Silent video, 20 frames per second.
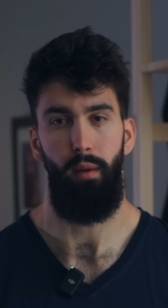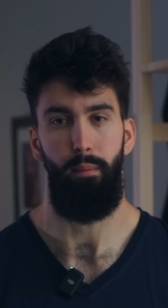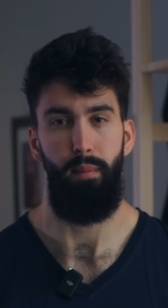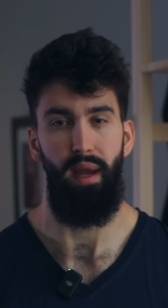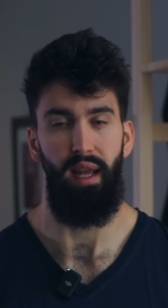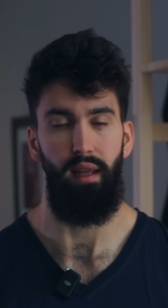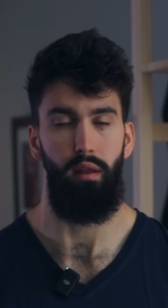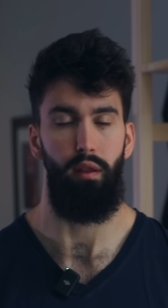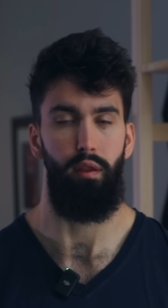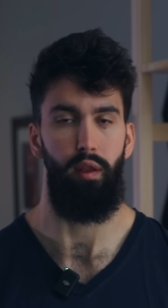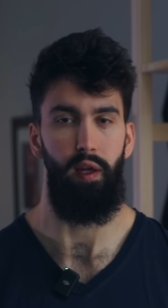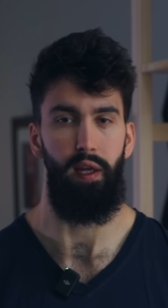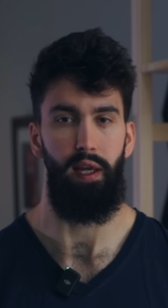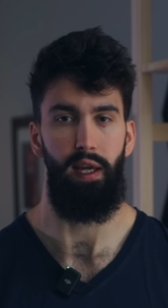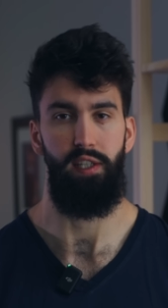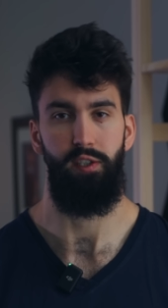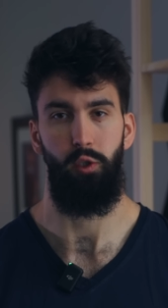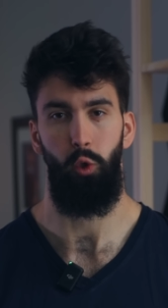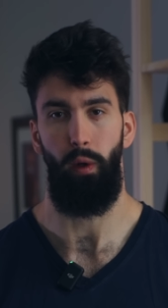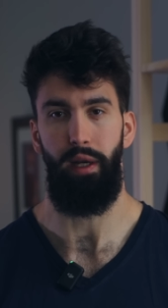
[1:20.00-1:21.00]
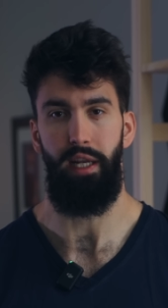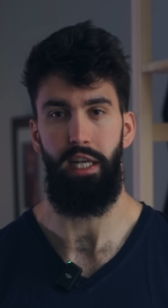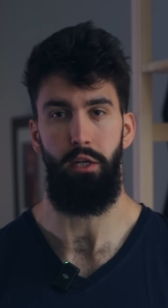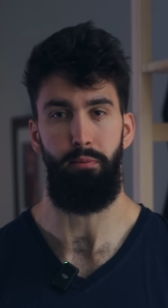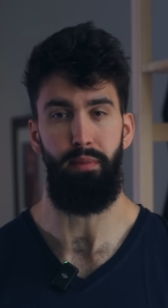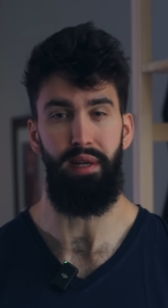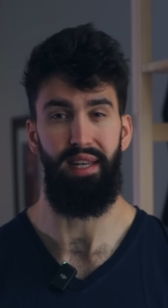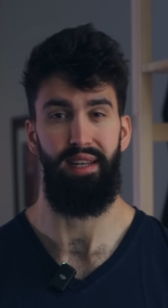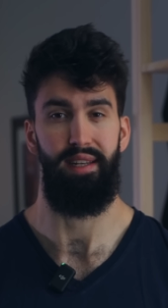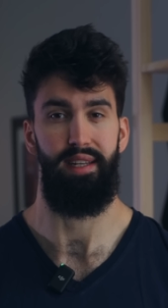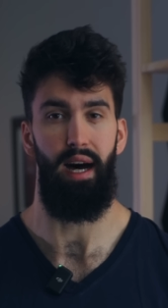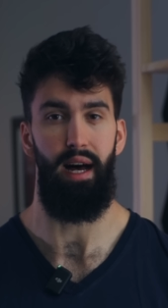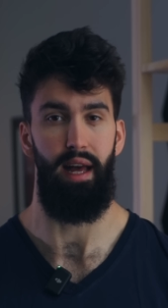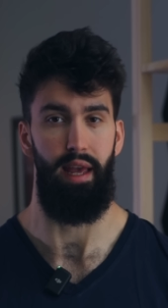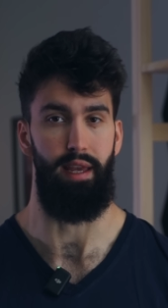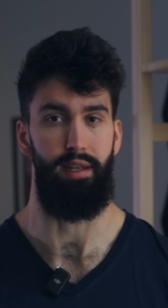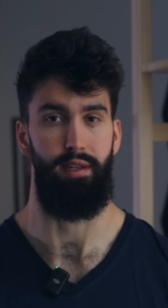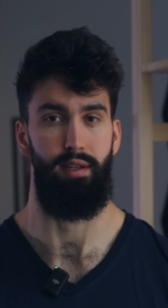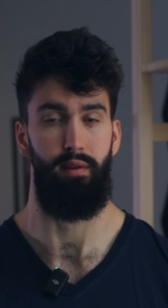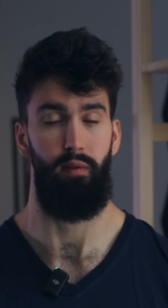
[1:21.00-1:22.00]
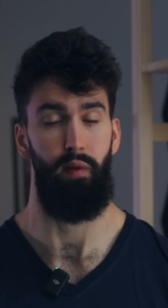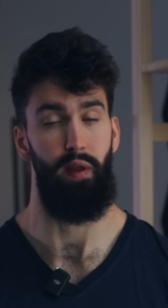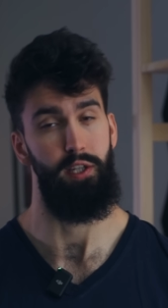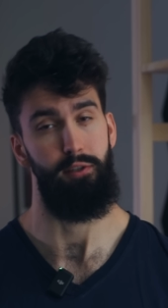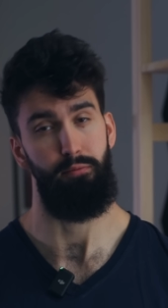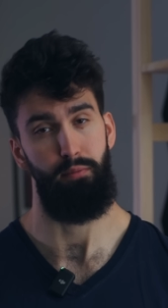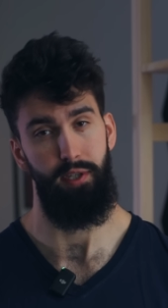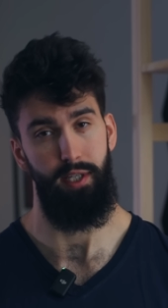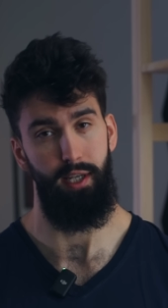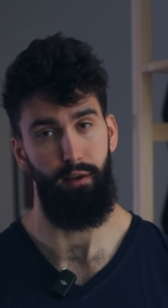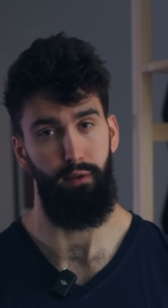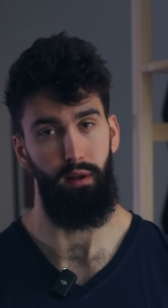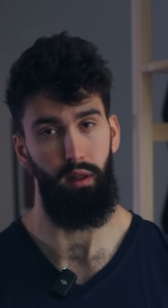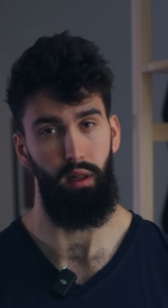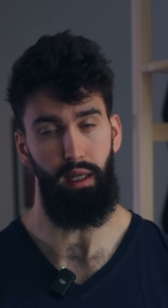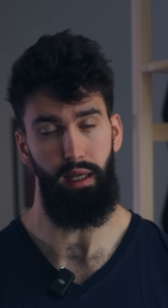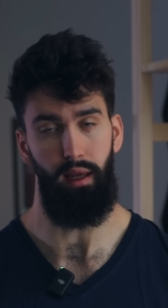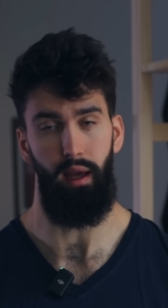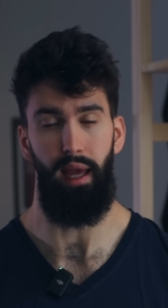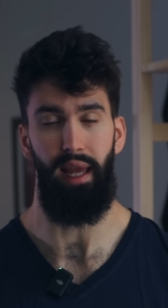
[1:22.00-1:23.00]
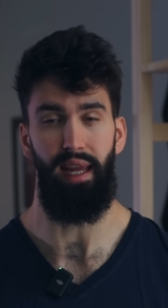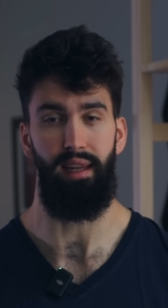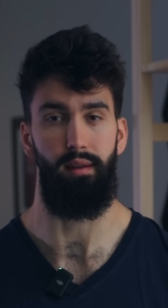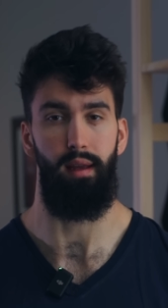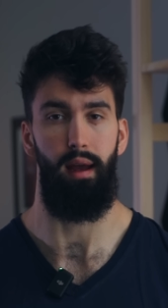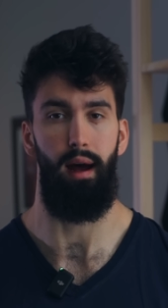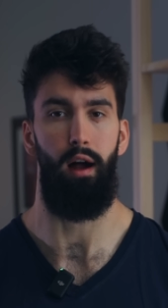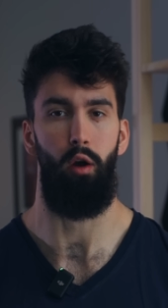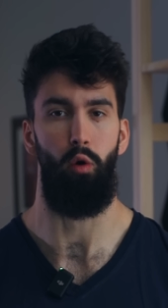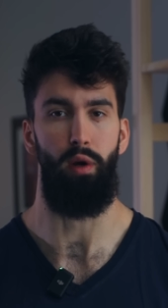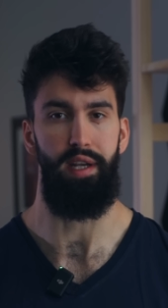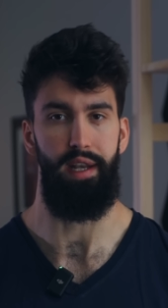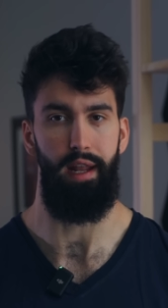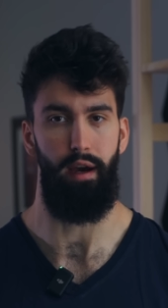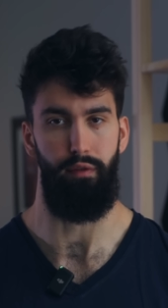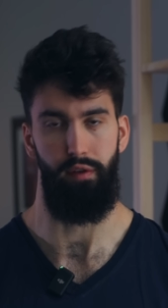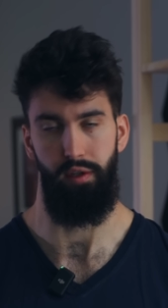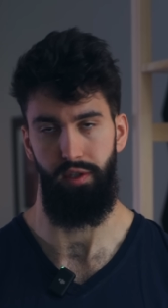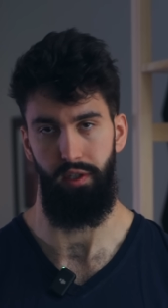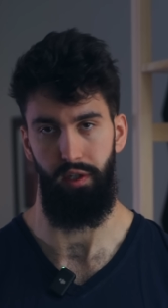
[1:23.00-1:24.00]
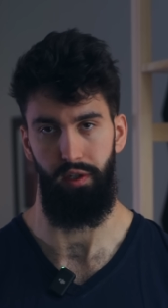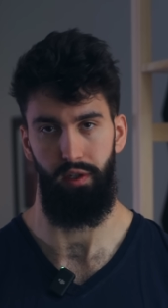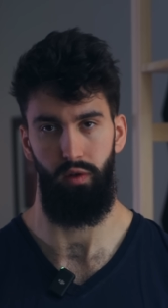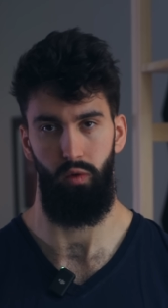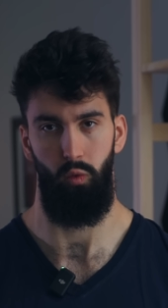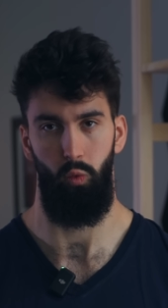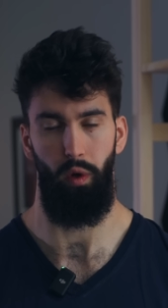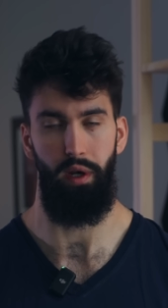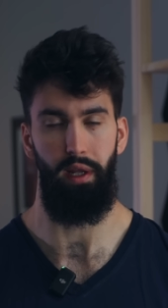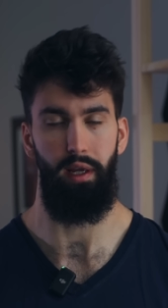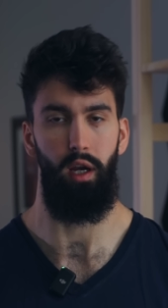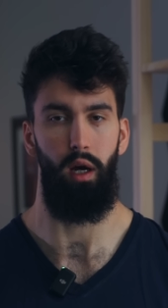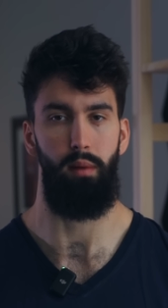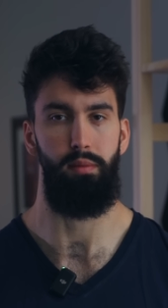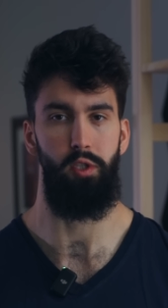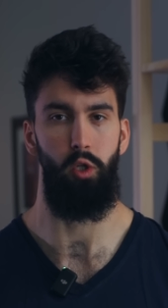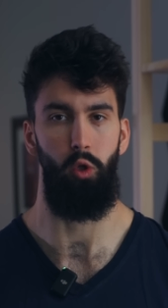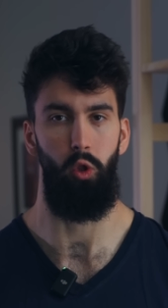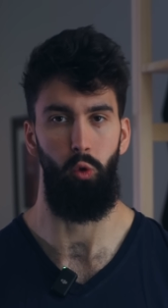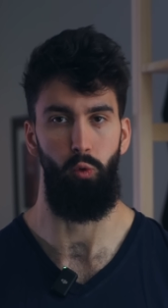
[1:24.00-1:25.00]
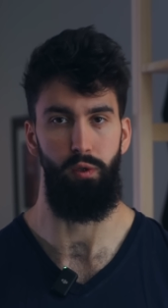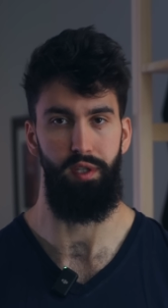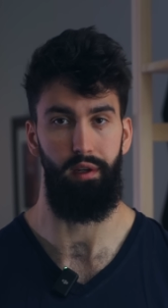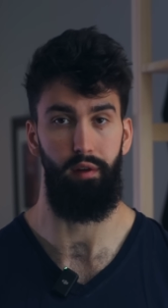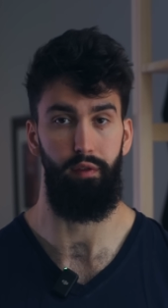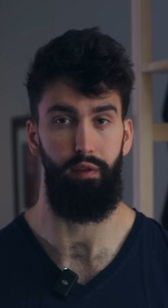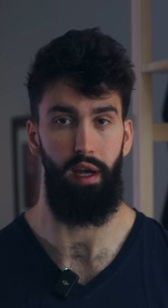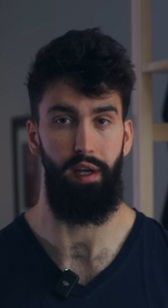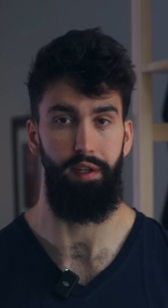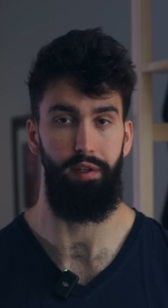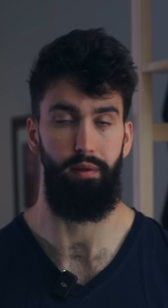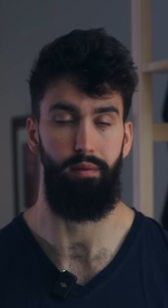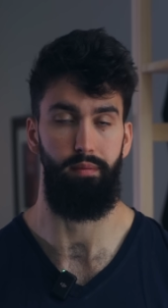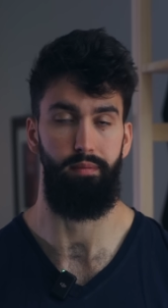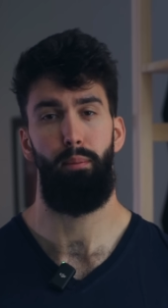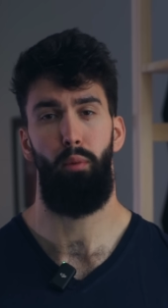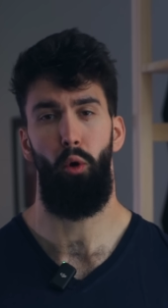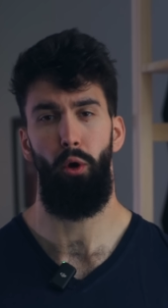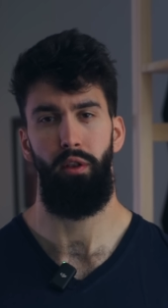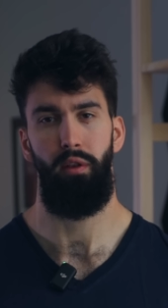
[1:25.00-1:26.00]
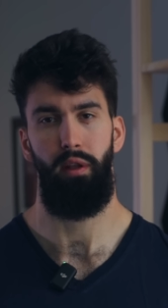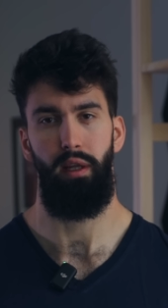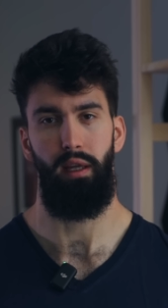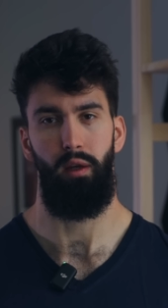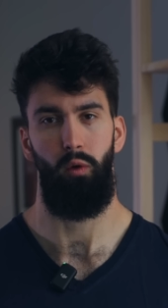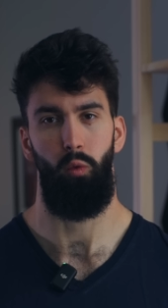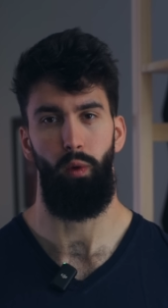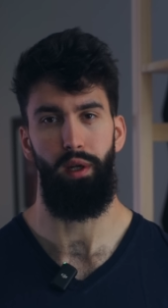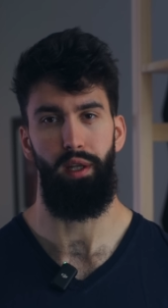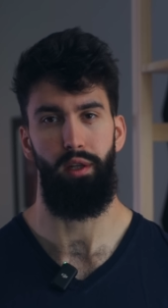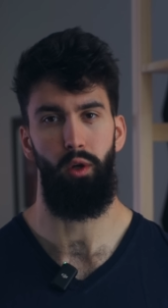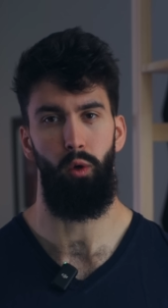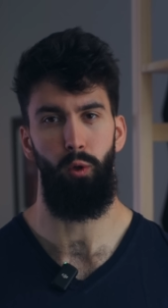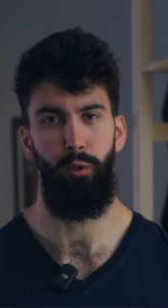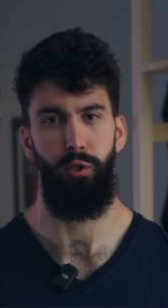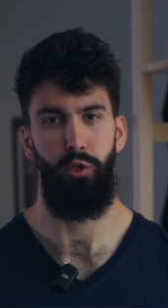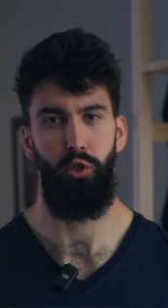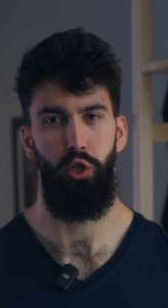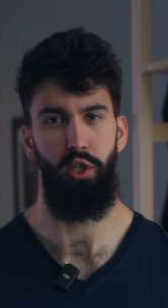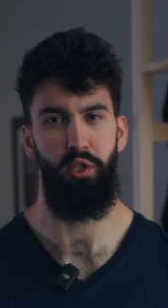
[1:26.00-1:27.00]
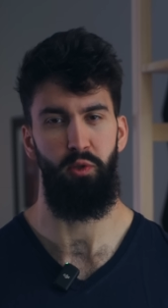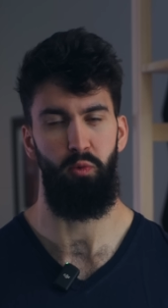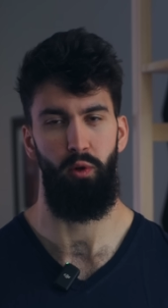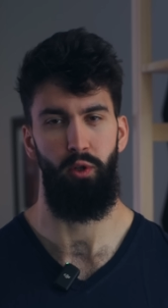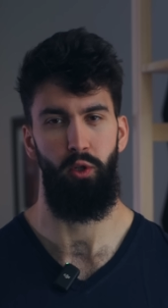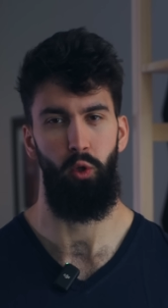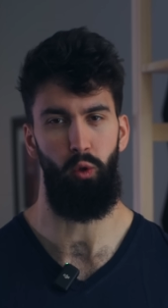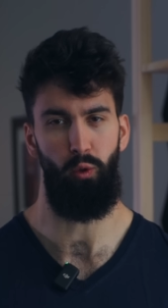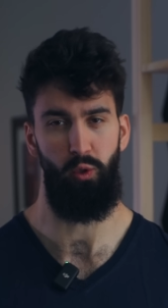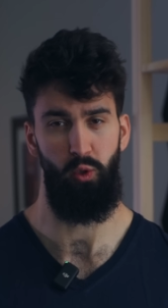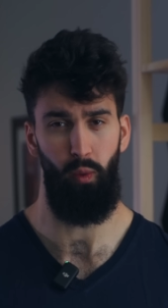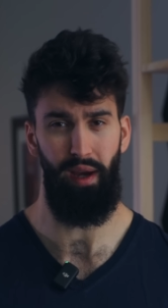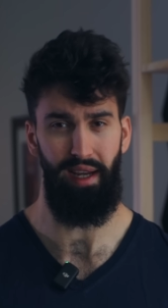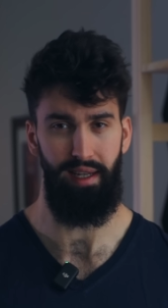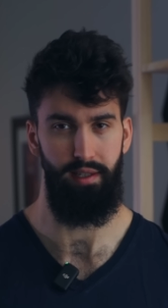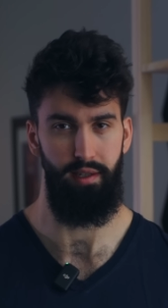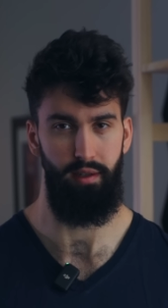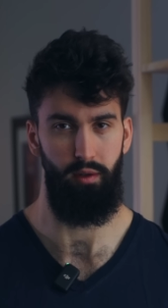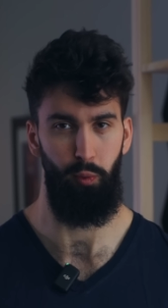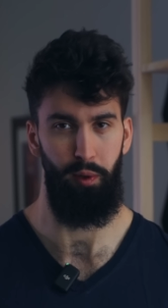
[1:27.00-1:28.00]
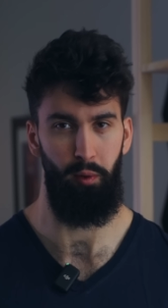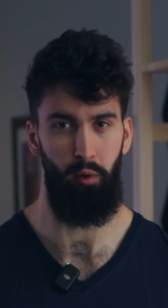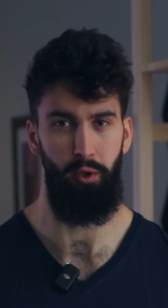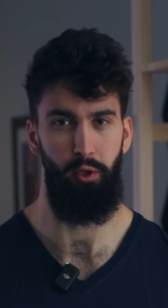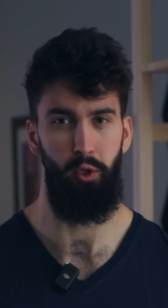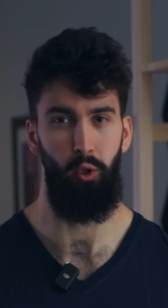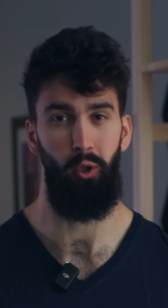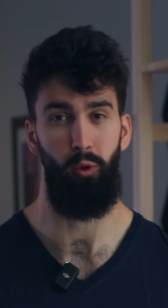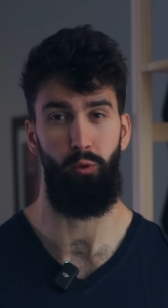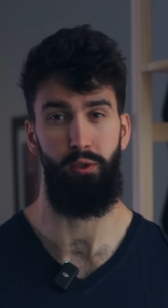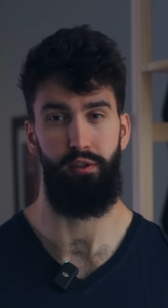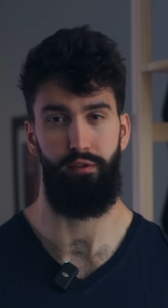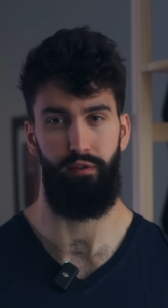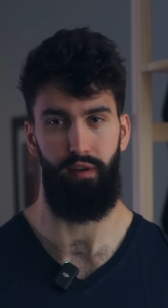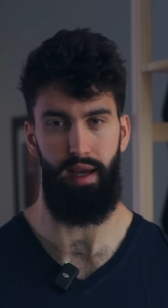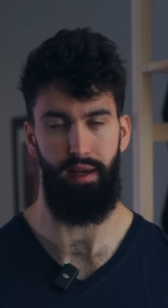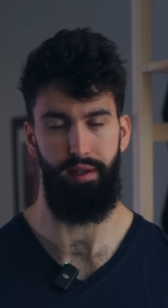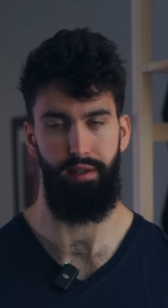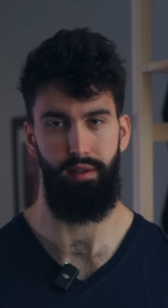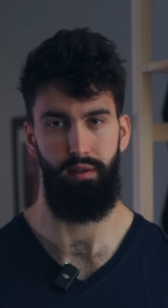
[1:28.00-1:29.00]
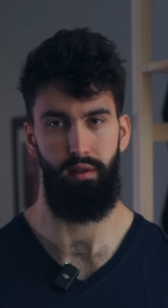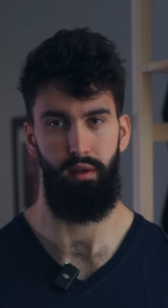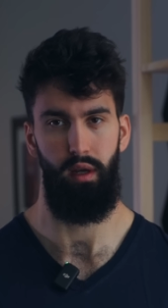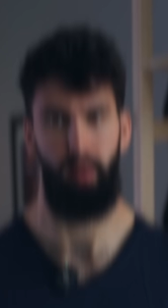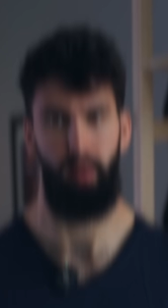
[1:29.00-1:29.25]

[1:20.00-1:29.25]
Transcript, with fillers: the main thing is going to be diet, and specifically a calorie deficit when it comes to losing fat. Importantly, we don't just want to lose weight, we want to lose fat.